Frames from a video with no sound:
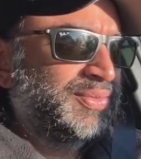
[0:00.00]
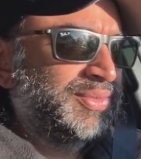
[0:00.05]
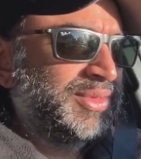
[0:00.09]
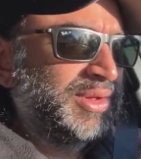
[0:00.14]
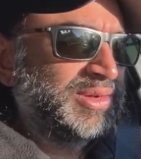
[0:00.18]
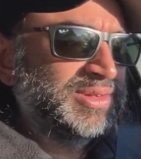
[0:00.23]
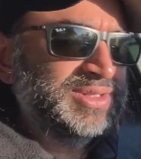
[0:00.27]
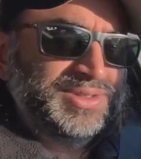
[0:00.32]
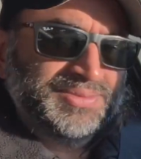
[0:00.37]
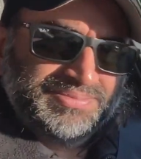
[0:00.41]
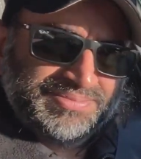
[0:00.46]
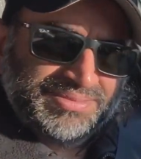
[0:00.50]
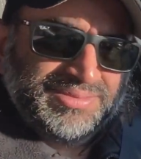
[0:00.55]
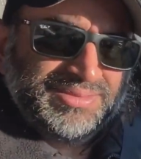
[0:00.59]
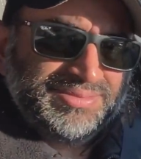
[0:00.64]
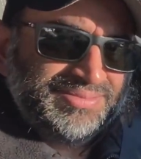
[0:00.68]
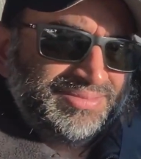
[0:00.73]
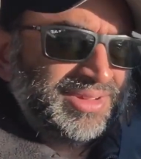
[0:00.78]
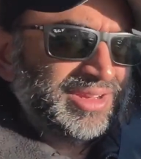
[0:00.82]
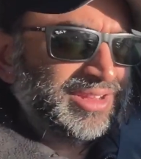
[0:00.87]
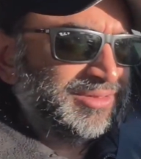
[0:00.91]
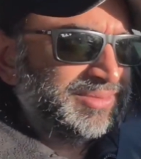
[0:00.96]
there's a
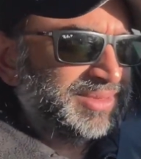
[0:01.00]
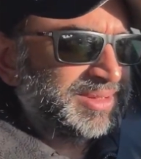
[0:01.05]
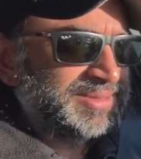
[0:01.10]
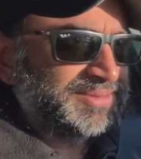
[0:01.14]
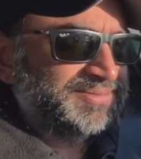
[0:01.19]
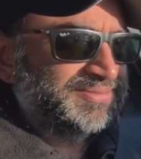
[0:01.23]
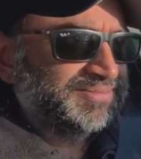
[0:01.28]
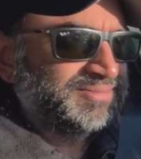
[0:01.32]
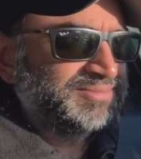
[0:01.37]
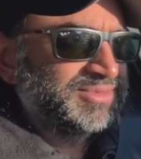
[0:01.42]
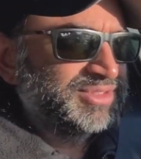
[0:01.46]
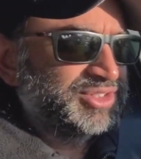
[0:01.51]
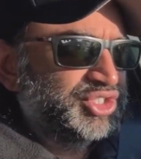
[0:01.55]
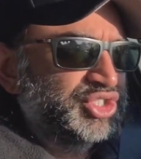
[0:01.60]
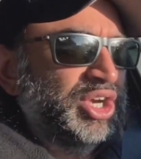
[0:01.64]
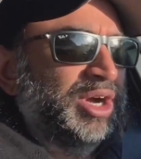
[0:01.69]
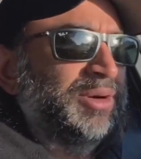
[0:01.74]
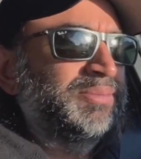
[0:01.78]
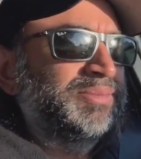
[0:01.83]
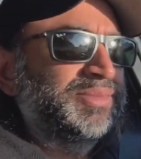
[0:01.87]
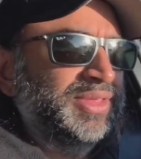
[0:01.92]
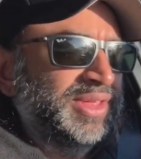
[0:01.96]
little bit of
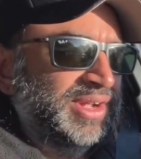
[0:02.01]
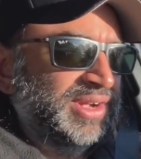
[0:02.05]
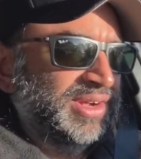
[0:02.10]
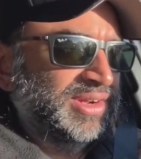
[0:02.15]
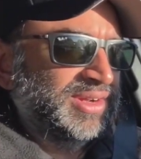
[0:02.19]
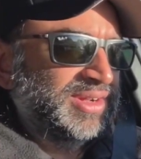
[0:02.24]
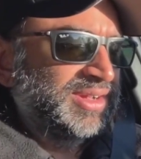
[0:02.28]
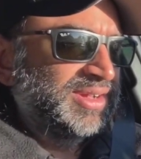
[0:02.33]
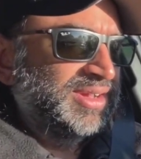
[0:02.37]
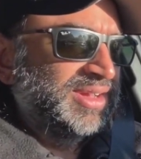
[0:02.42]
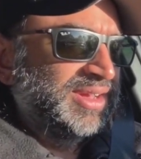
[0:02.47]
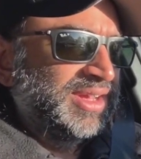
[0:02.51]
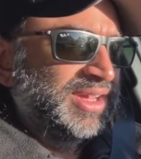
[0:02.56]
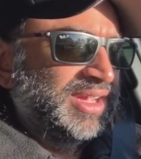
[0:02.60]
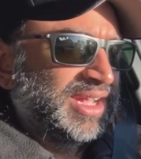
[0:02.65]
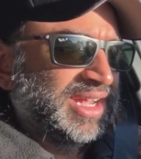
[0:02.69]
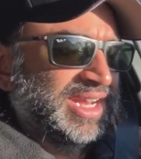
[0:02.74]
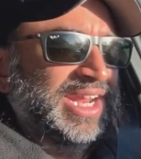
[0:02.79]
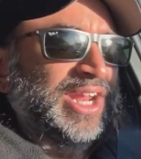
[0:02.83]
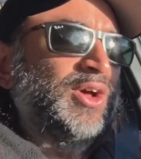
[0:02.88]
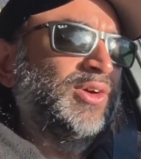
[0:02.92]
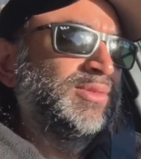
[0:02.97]
jump there.
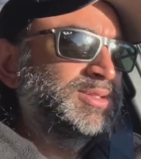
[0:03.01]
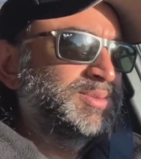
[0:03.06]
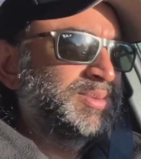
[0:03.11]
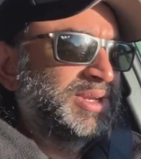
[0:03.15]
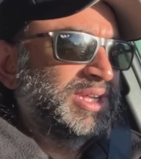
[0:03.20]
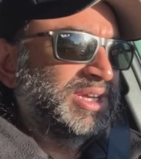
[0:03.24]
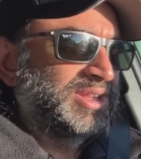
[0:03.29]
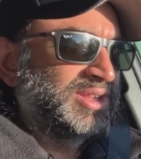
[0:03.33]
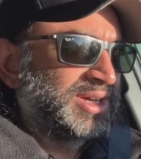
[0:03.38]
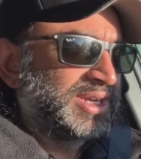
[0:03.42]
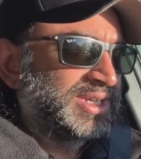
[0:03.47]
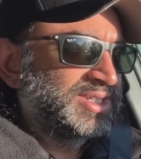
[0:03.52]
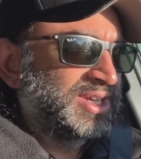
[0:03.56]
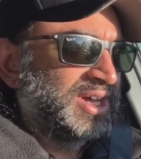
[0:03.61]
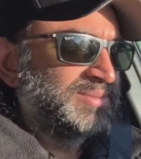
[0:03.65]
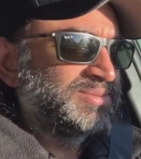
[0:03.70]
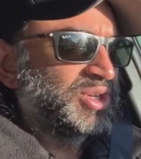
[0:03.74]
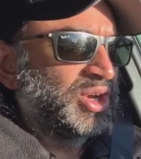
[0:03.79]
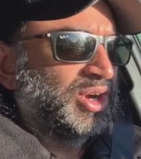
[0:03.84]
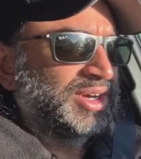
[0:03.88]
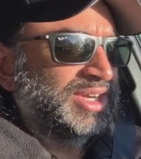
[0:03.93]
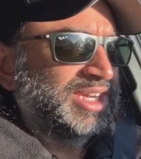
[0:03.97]
And I know I'm spending a lot of
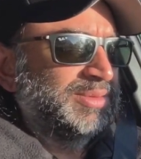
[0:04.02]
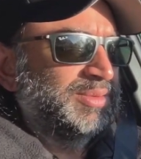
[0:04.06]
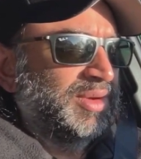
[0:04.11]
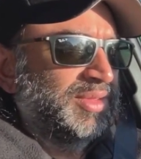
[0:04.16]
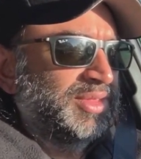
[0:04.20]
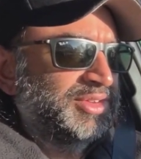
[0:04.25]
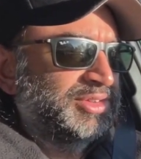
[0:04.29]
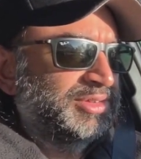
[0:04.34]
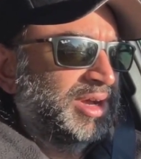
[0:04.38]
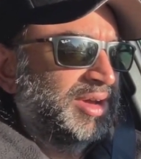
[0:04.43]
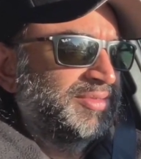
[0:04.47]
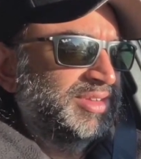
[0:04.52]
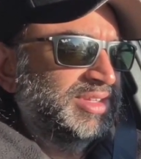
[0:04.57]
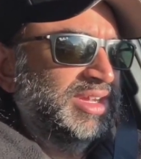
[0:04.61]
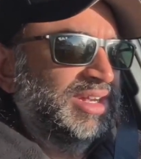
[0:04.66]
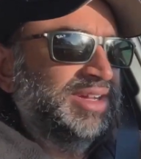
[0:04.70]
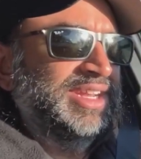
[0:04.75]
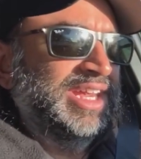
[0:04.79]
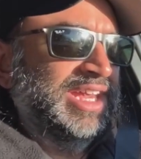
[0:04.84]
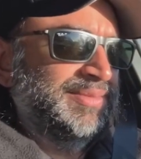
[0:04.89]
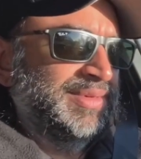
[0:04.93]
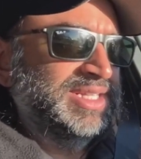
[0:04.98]
time talking about the driving
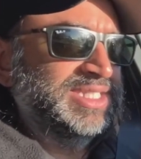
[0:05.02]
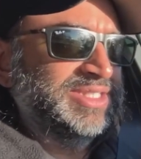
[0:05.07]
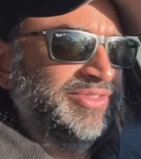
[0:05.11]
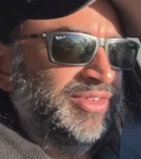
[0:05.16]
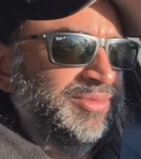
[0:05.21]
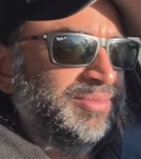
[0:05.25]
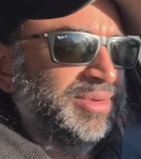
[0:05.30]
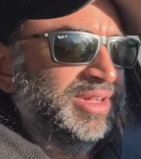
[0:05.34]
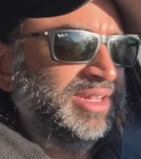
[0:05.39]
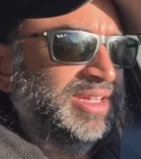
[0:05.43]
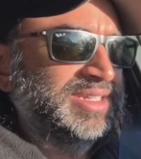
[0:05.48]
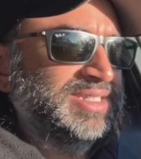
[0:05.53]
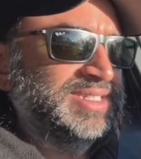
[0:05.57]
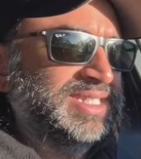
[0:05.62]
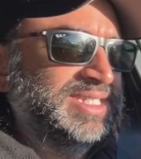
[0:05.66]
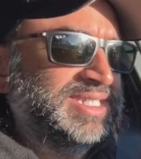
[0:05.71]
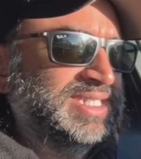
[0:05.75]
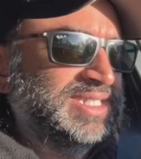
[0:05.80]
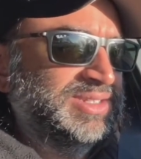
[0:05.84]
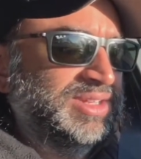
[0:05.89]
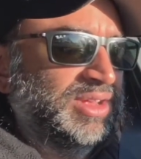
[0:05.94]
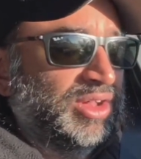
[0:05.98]
dynamics of it because
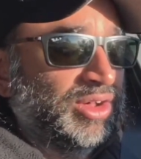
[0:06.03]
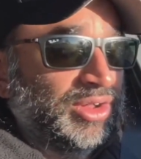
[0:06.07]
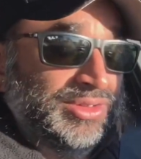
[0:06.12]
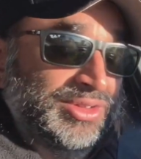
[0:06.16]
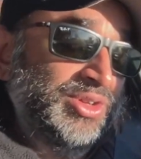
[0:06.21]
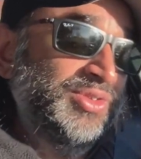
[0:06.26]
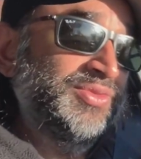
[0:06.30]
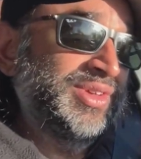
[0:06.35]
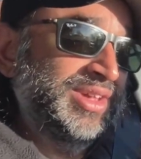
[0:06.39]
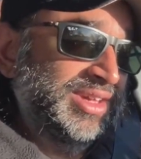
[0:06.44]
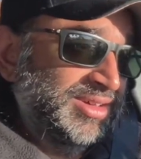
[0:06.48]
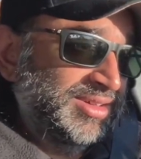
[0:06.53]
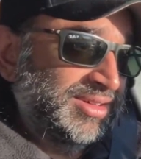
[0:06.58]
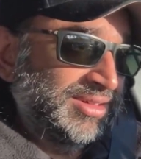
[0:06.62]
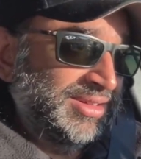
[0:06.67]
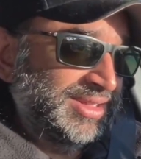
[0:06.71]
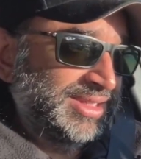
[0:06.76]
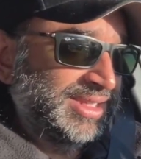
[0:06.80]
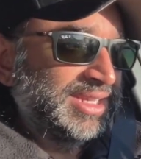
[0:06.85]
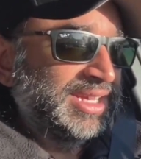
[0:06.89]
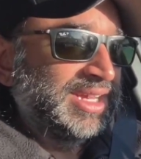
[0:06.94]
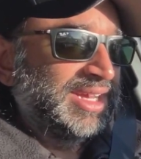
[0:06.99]
it's an all-new
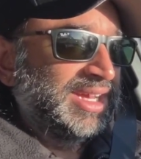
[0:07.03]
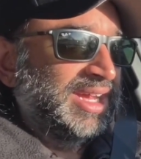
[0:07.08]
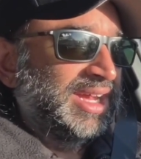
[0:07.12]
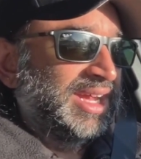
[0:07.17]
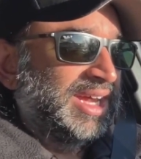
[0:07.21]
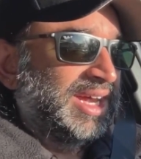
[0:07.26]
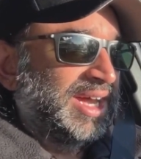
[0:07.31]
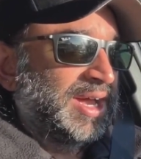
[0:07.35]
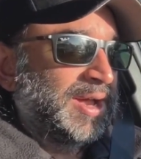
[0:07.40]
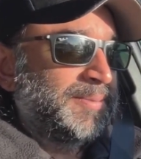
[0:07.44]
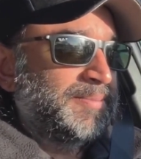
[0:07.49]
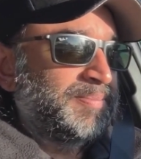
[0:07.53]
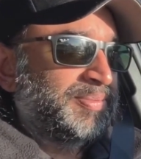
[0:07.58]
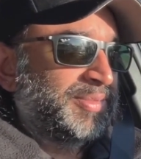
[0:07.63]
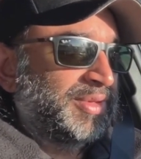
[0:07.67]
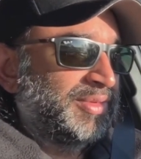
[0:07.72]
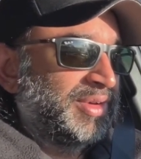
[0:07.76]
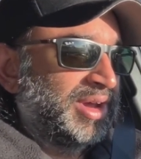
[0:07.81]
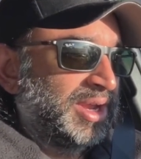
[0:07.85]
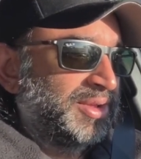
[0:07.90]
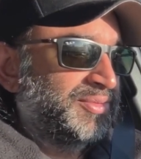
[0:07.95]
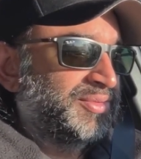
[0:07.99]
vehicle, and
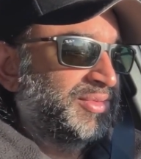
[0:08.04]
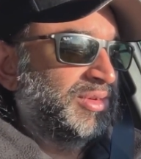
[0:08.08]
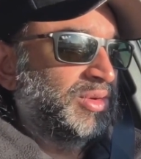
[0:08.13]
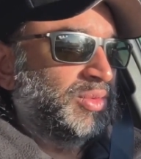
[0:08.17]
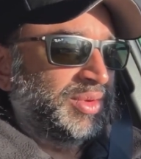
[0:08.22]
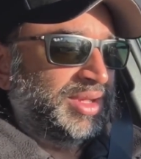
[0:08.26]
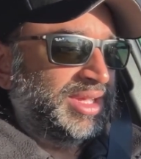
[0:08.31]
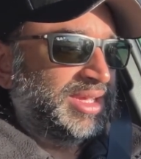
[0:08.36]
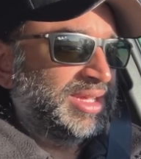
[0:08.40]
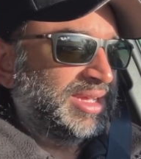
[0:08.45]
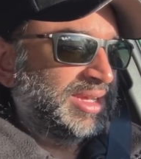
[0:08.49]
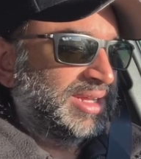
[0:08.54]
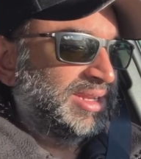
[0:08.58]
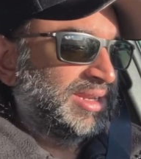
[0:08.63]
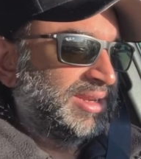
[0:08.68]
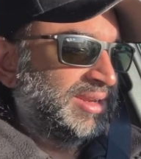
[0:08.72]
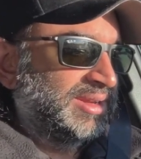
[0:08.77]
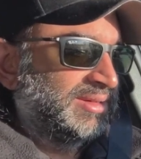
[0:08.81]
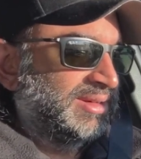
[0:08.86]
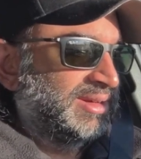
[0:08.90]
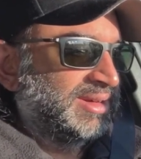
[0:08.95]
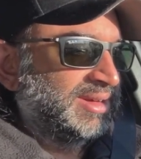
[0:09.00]
I've had it for a week,
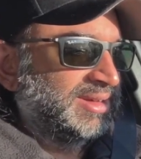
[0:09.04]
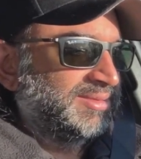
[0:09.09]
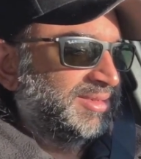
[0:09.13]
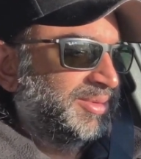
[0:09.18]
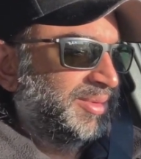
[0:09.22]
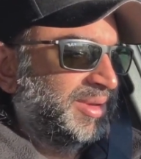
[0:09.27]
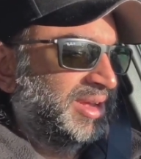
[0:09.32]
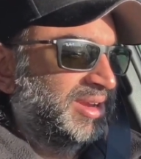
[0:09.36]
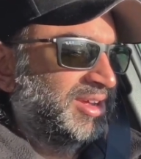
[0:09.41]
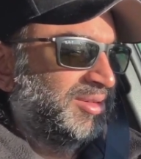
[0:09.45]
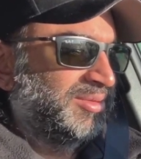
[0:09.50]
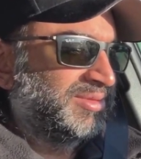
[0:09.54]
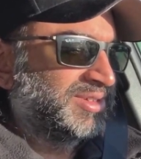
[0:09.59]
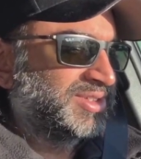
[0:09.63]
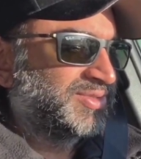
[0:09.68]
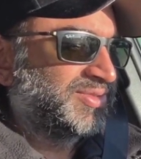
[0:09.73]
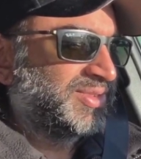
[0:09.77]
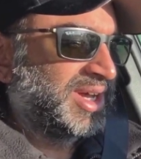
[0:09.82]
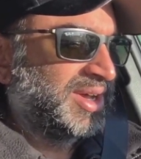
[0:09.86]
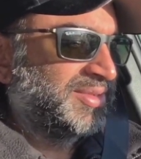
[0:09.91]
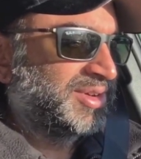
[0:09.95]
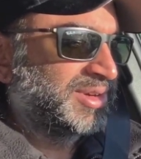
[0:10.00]
and what do we got? Almost
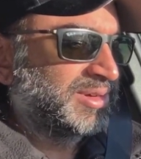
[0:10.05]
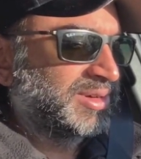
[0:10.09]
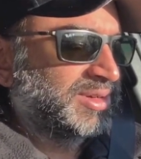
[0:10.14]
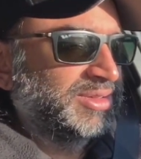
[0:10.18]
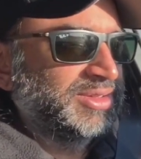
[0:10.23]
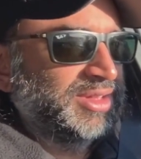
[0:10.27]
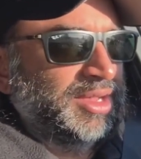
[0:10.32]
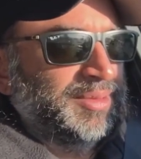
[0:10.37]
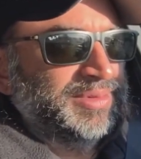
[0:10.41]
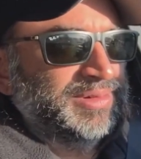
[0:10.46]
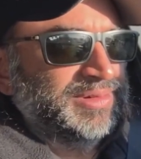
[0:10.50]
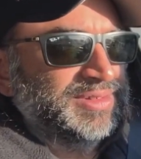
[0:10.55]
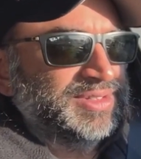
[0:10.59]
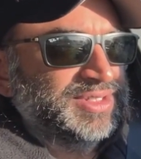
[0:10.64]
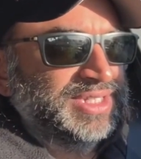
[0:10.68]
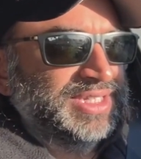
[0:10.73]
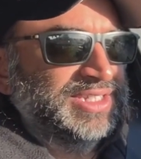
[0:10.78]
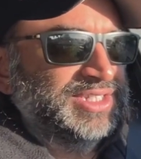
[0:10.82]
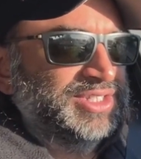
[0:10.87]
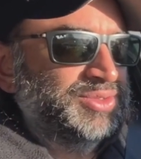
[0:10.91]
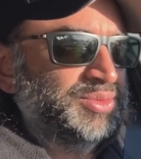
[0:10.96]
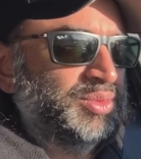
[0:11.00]
500
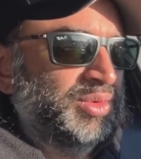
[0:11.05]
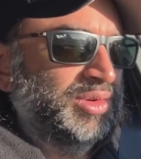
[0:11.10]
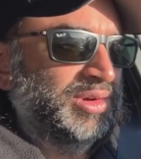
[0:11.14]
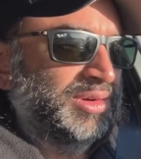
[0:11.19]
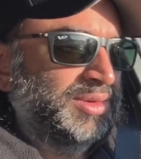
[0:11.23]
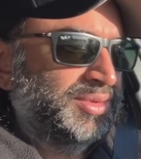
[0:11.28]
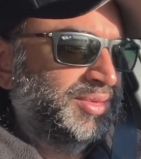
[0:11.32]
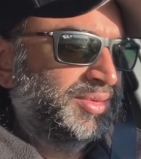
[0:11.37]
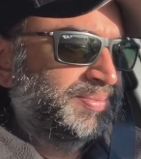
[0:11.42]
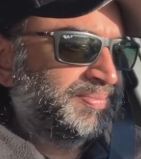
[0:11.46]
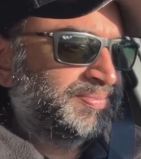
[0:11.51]
kilometers-ish worth.